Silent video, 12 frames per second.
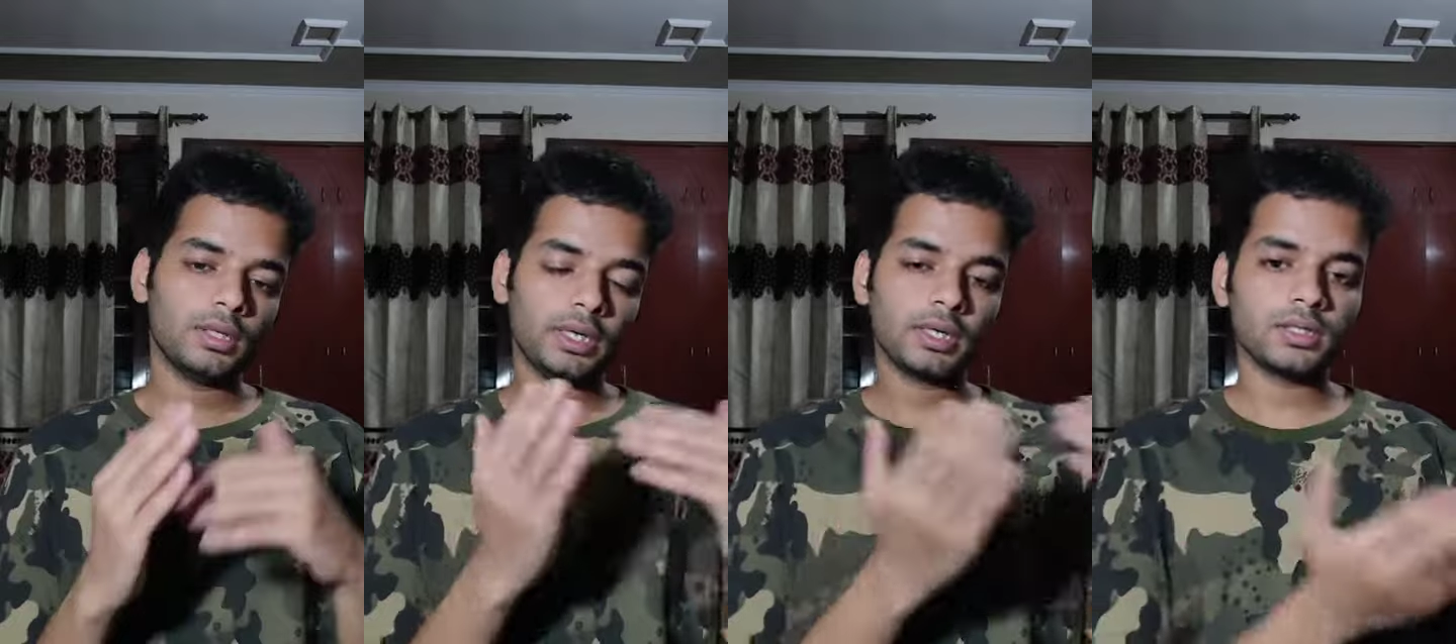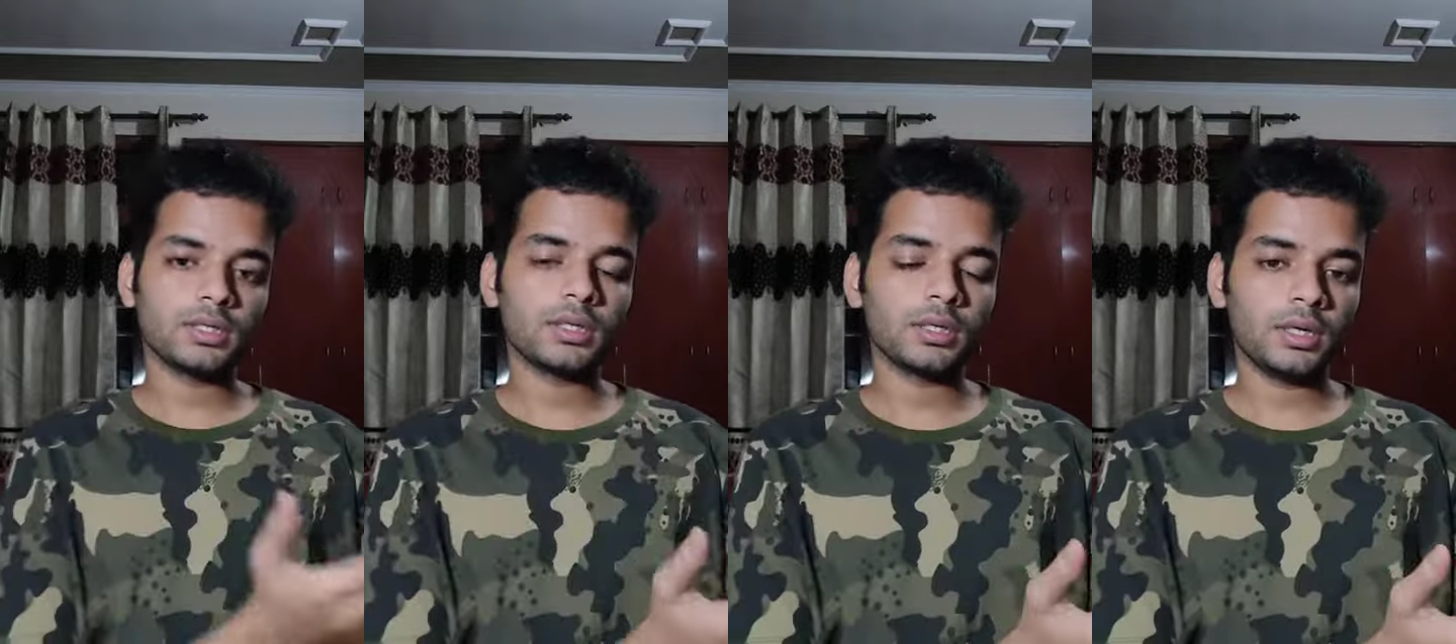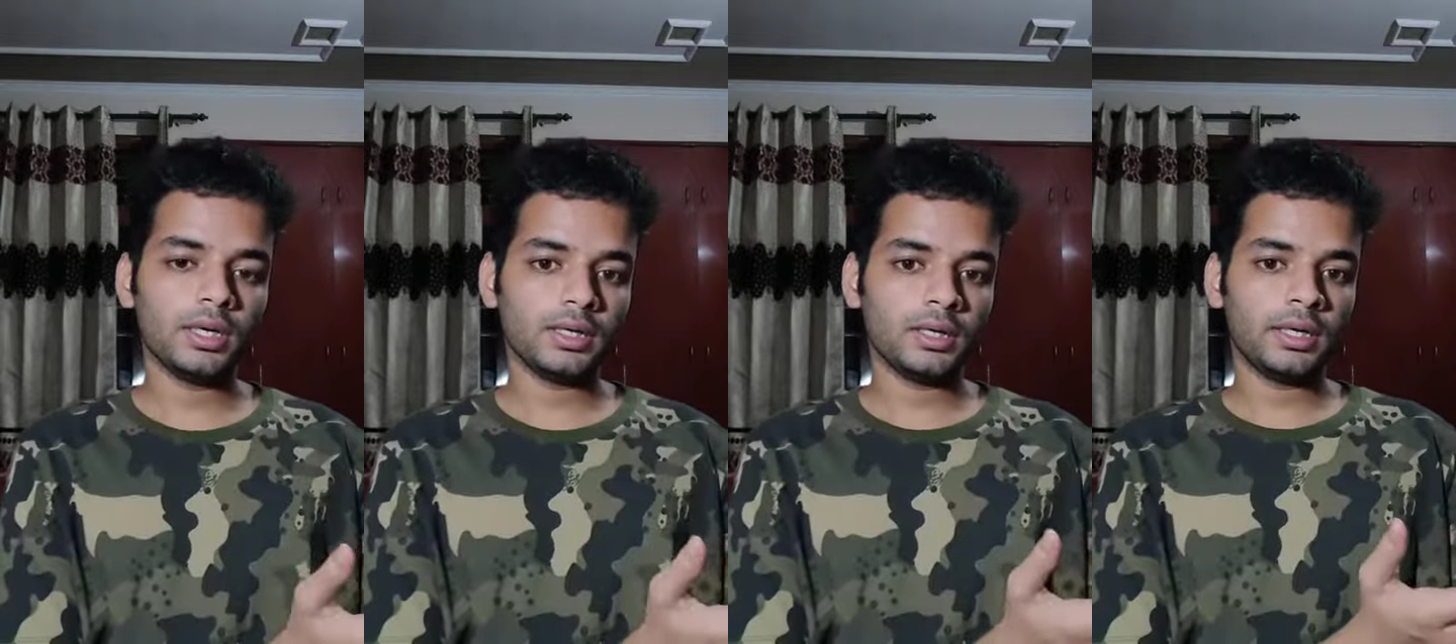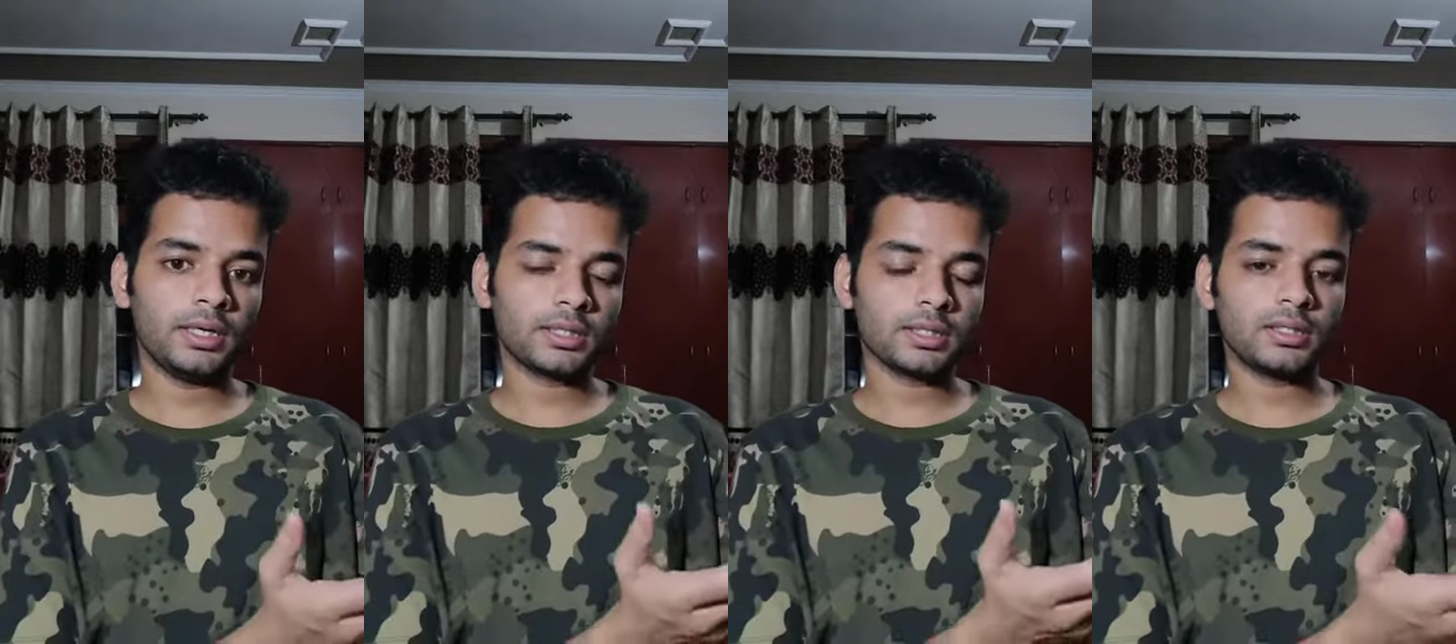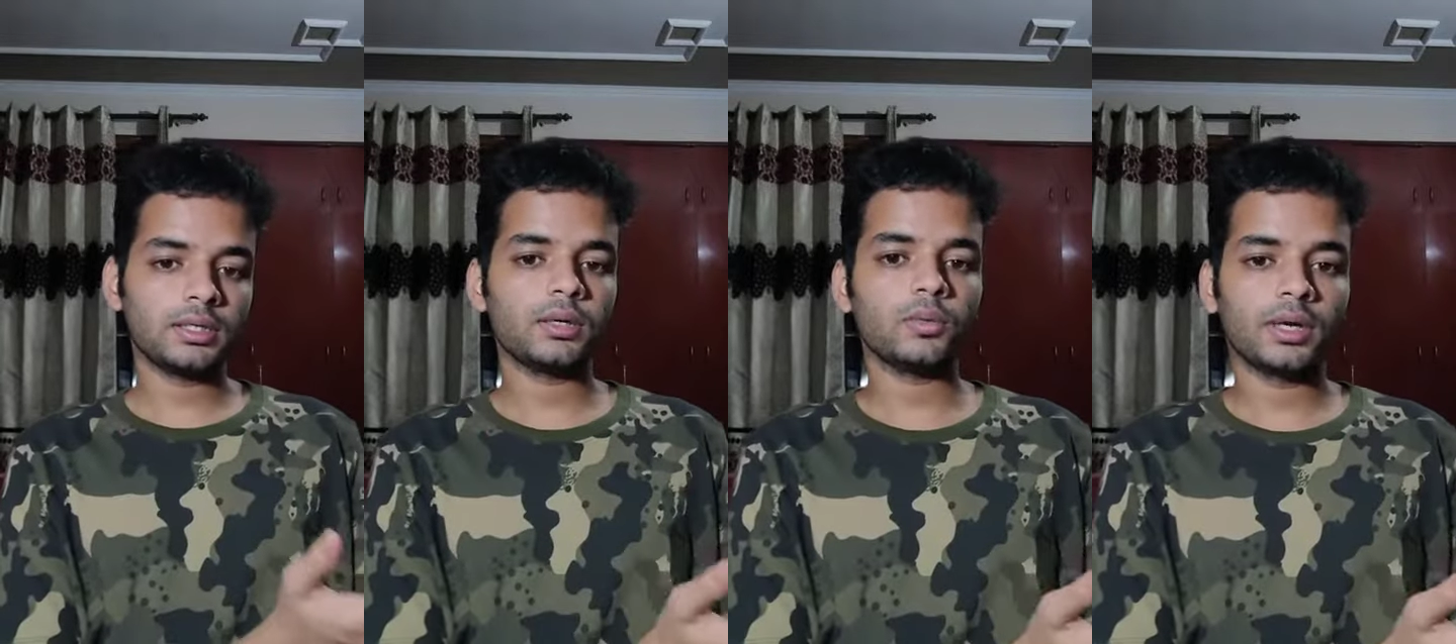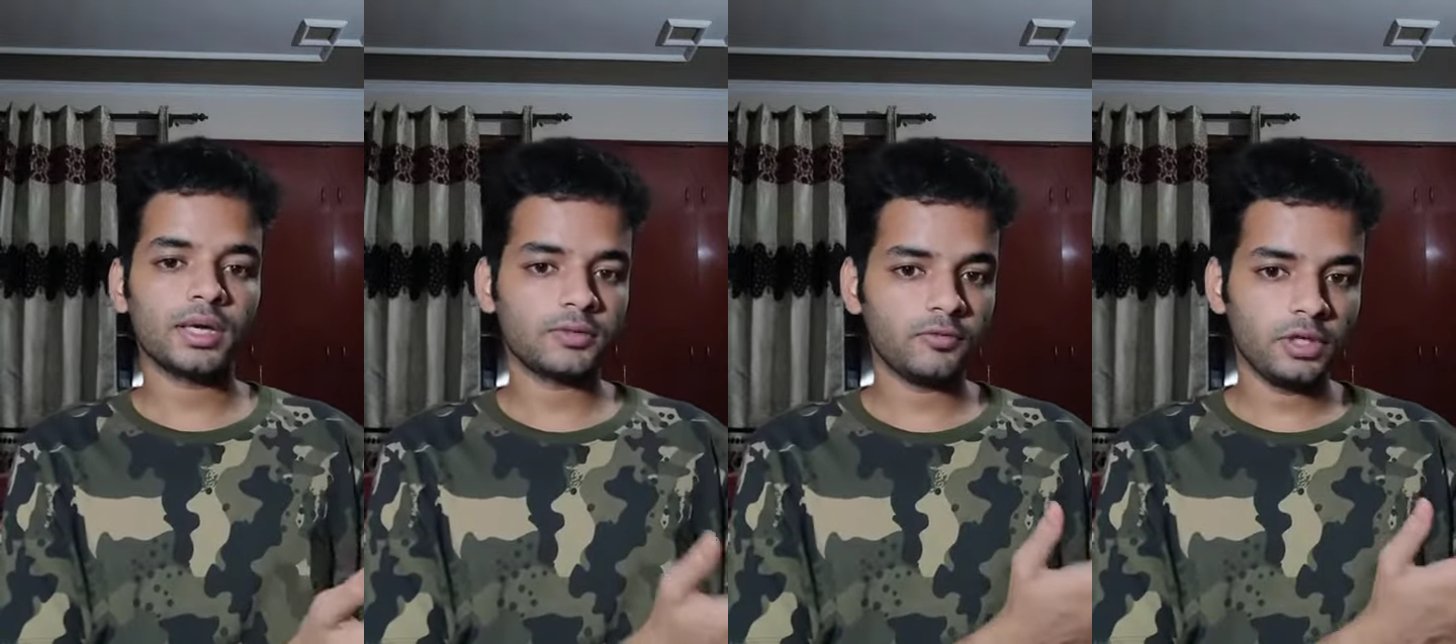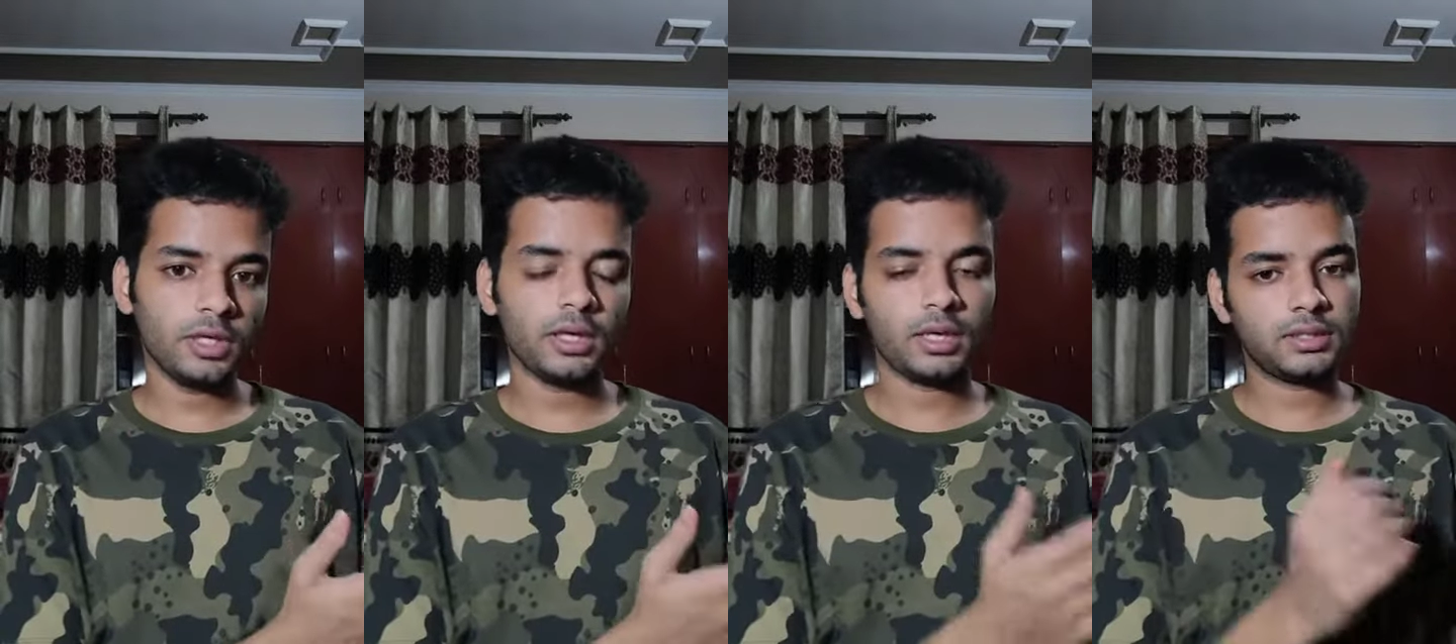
Let us consider one as VA